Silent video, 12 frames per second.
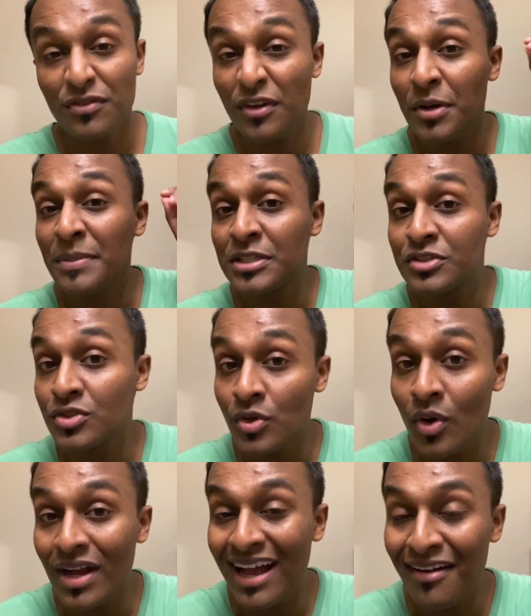you've got to be
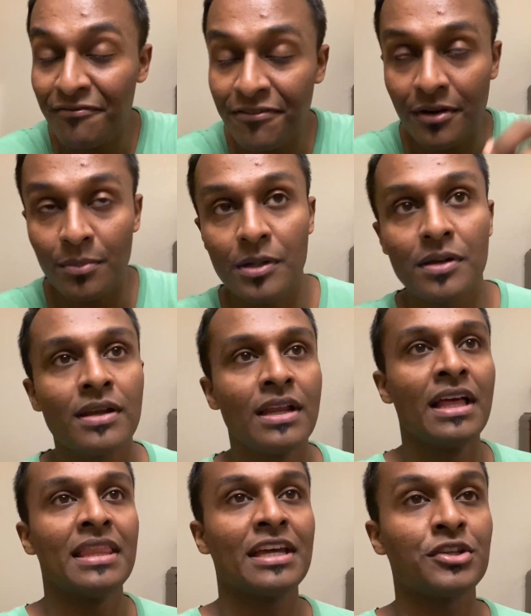so comfortable
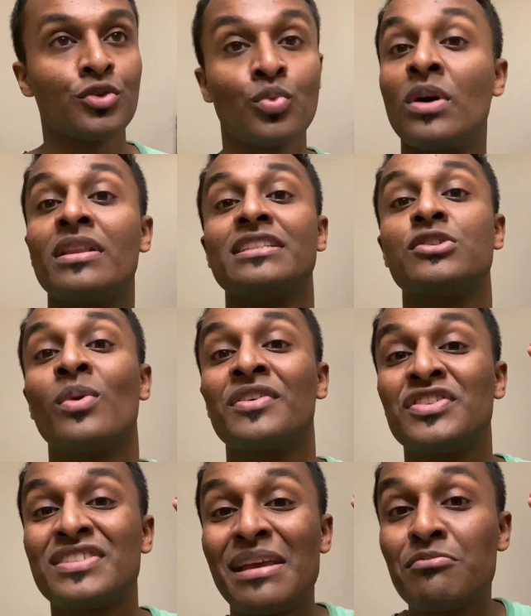that you're willing to wear
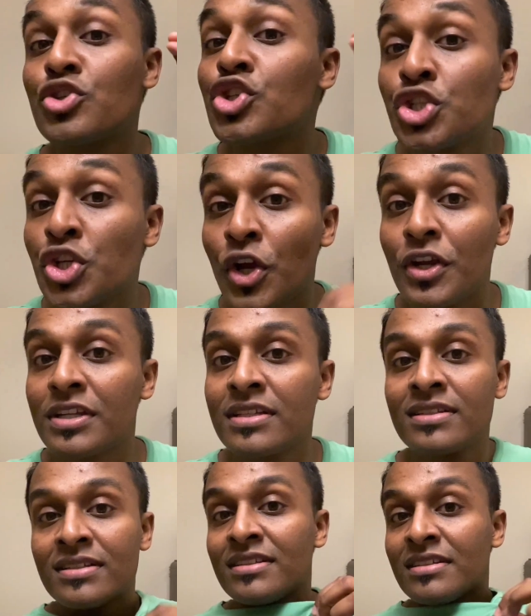the same shirt
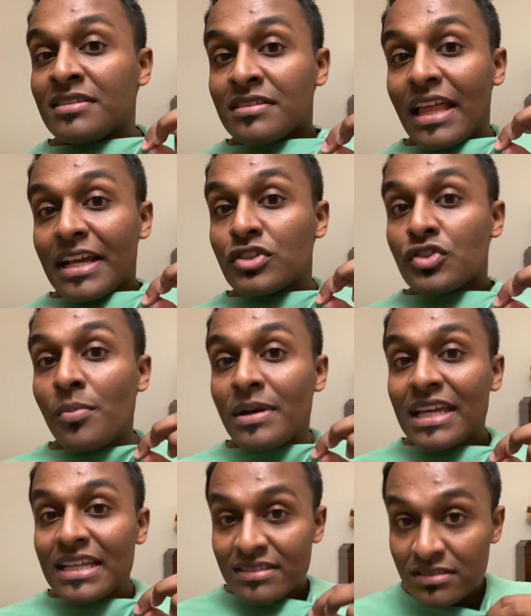like so
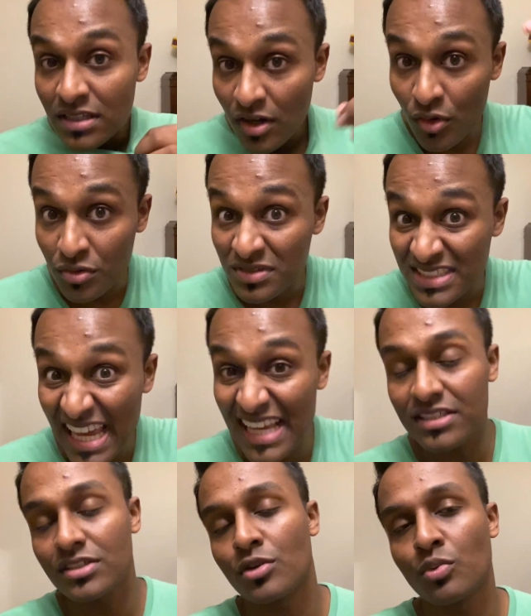many, you know,
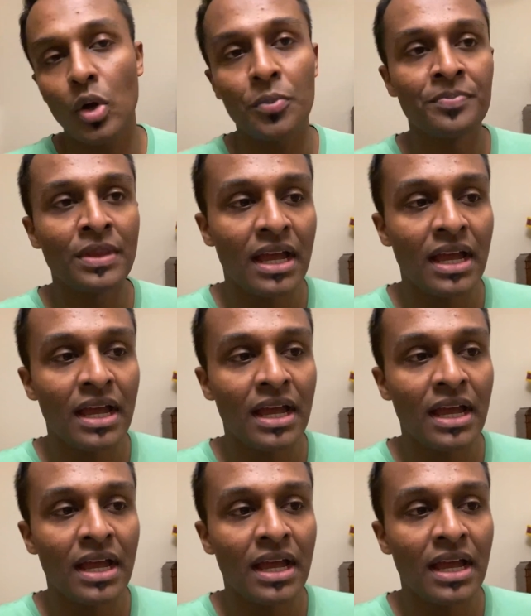days in a row.